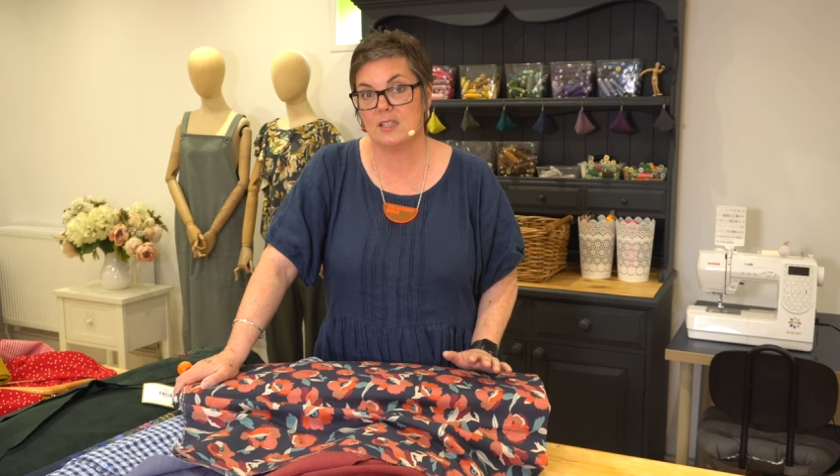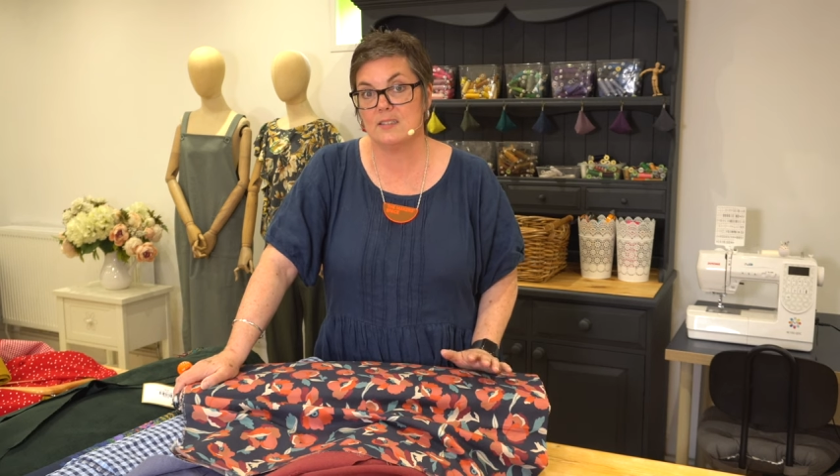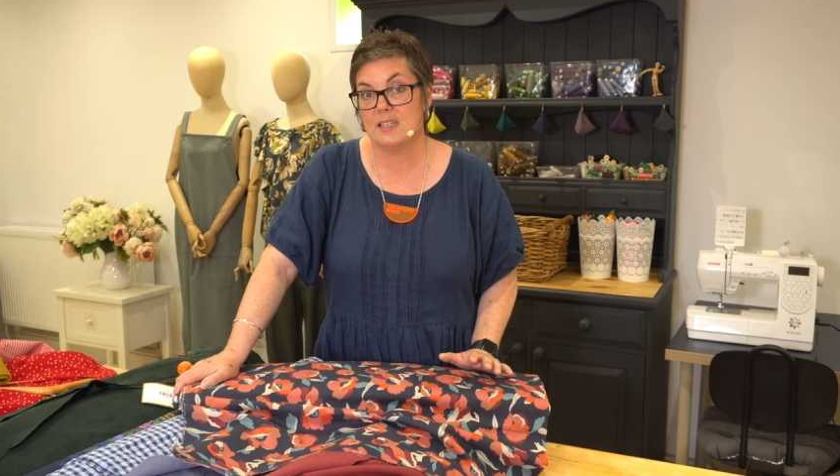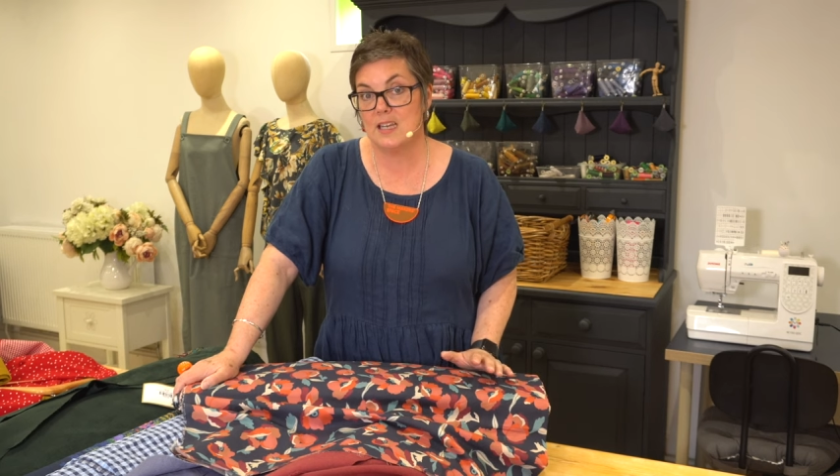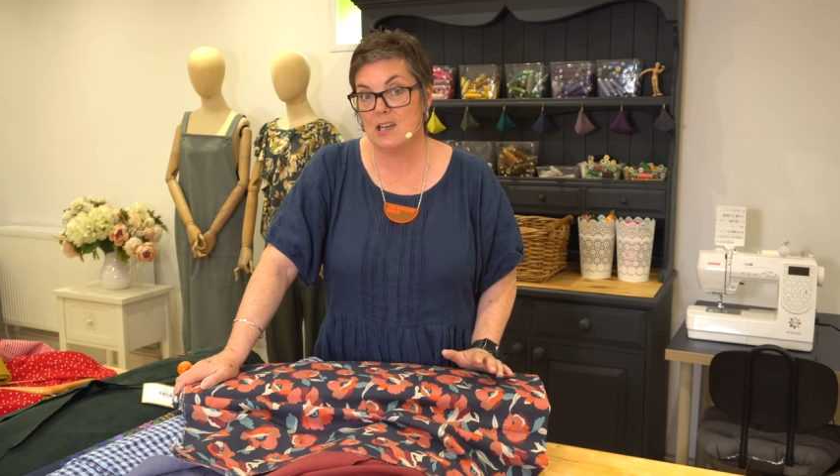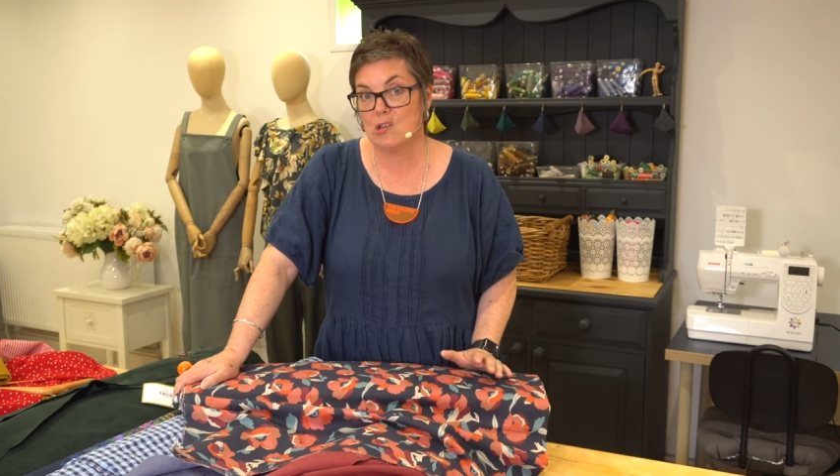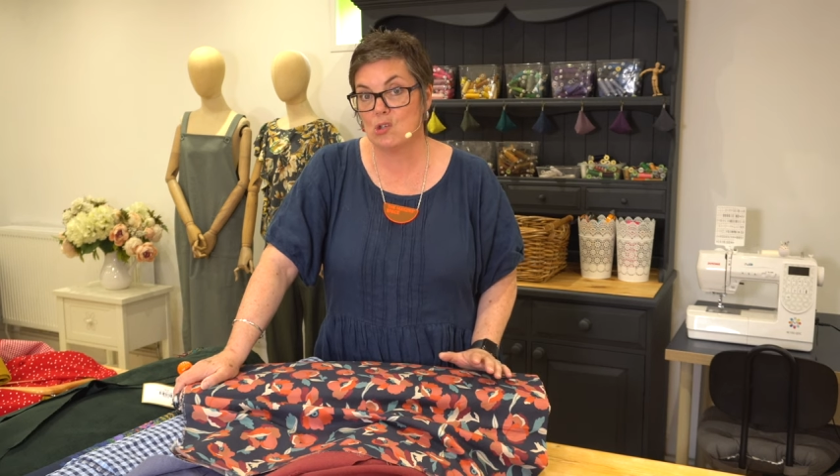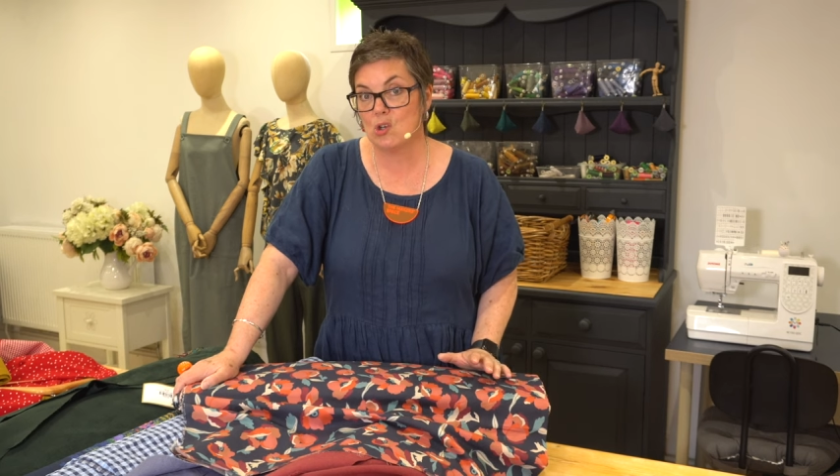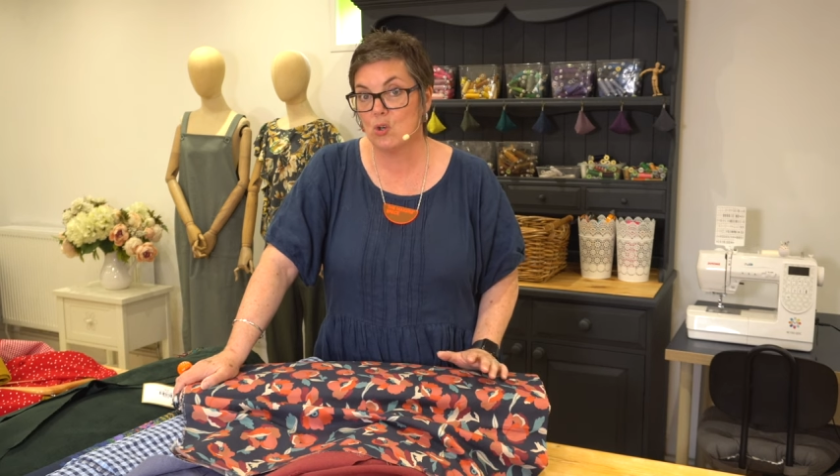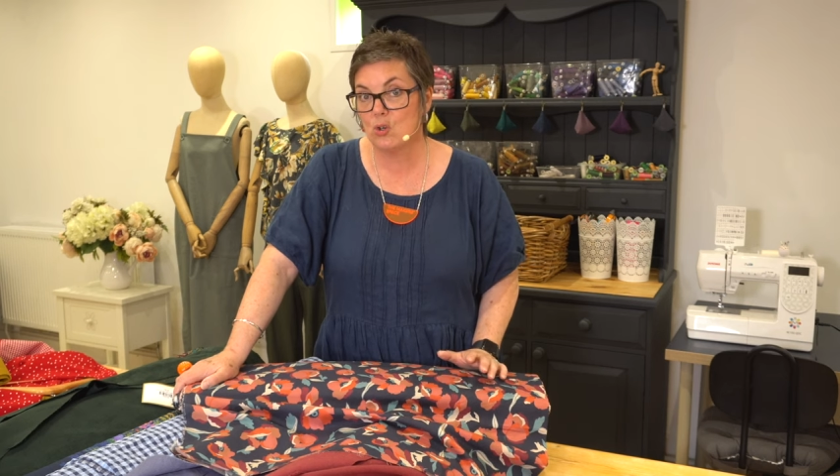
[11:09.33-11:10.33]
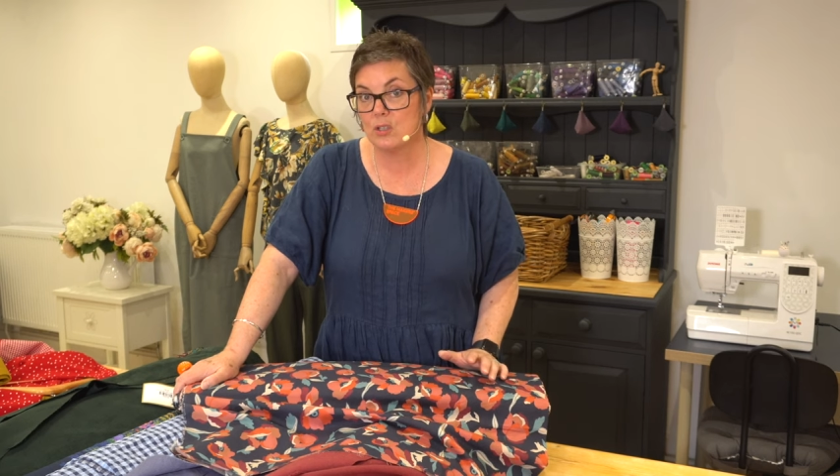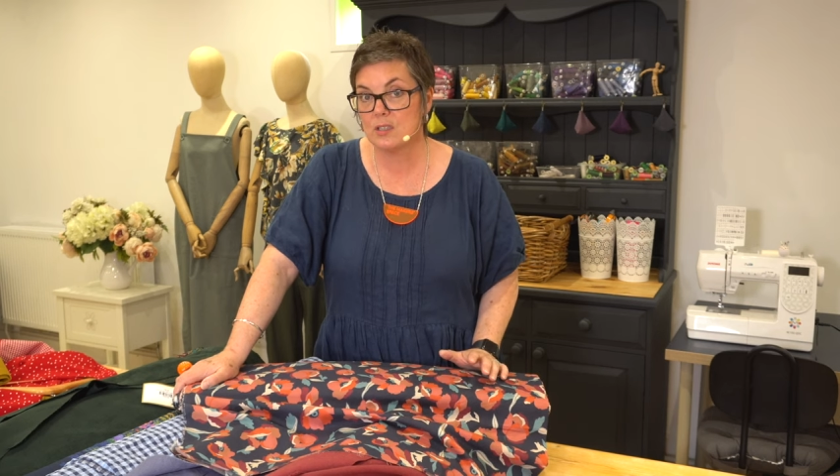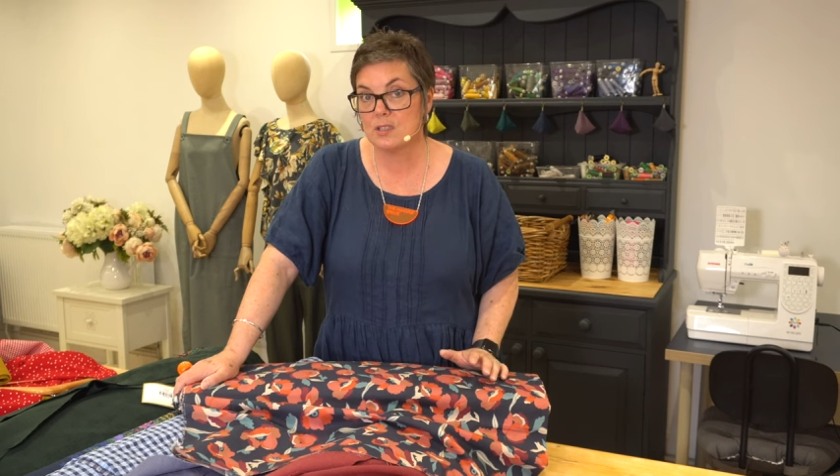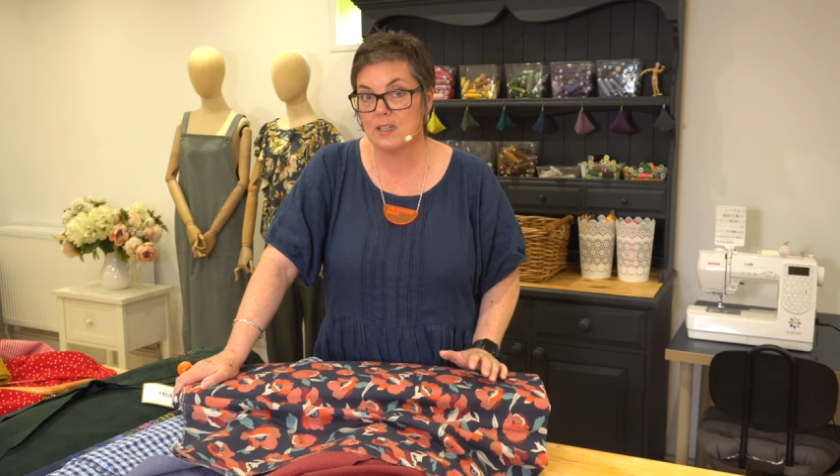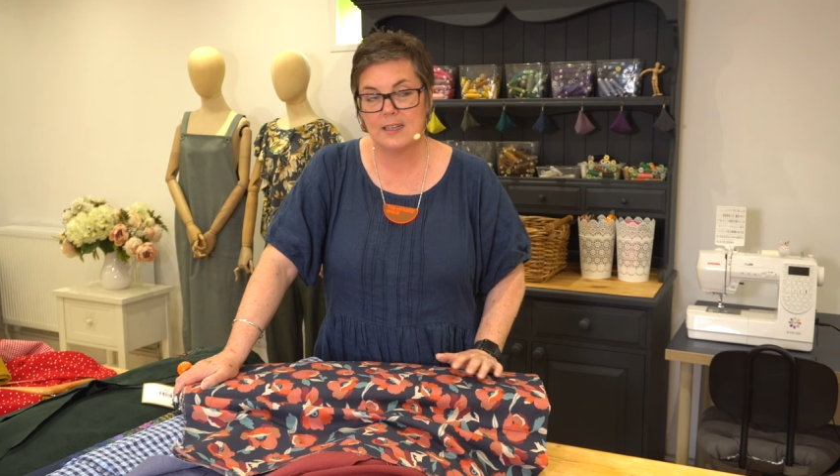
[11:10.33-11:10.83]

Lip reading: It's a year-long course.